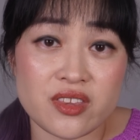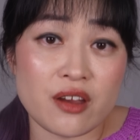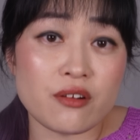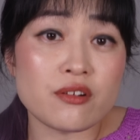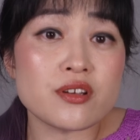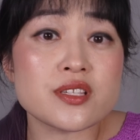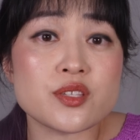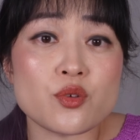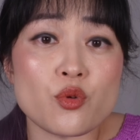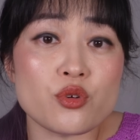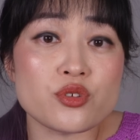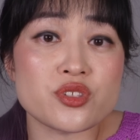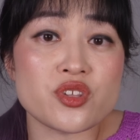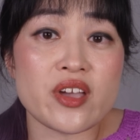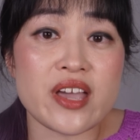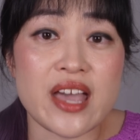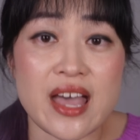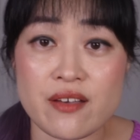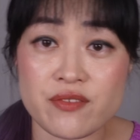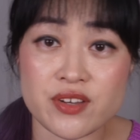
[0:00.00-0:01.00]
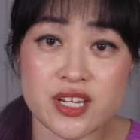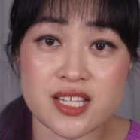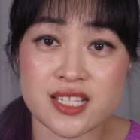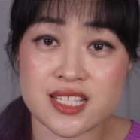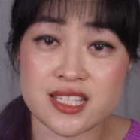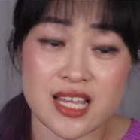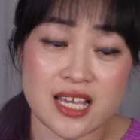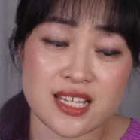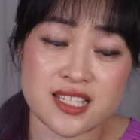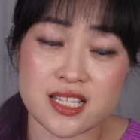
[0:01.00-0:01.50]
there is also
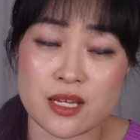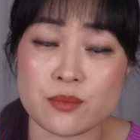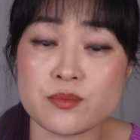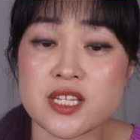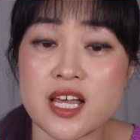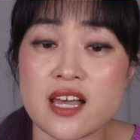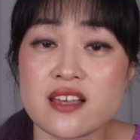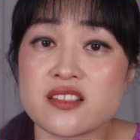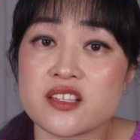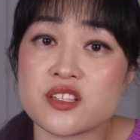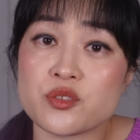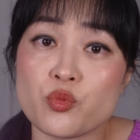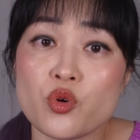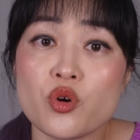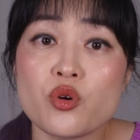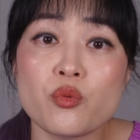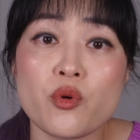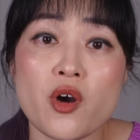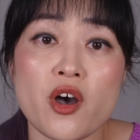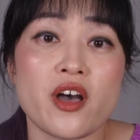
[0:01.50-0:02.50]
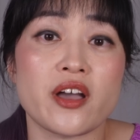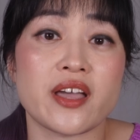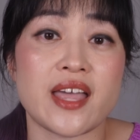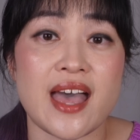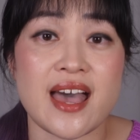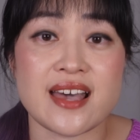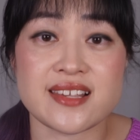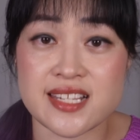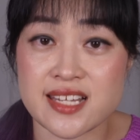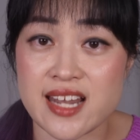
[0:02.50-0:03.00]
evidence that some sizes will work
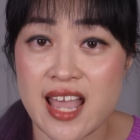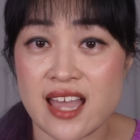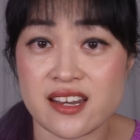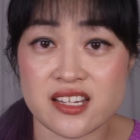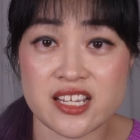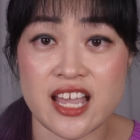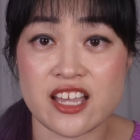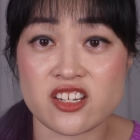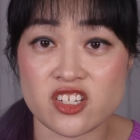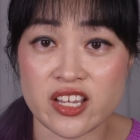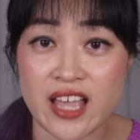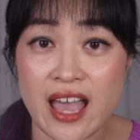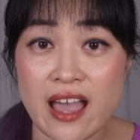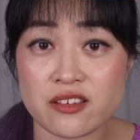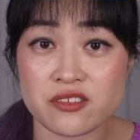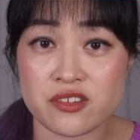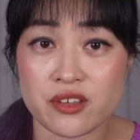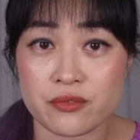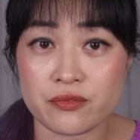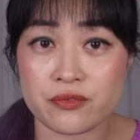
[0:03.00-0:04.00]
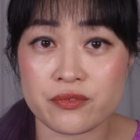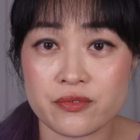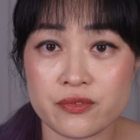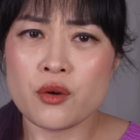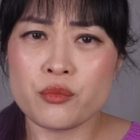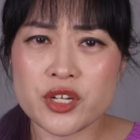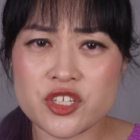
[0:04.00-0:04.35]
as an anti-aging active.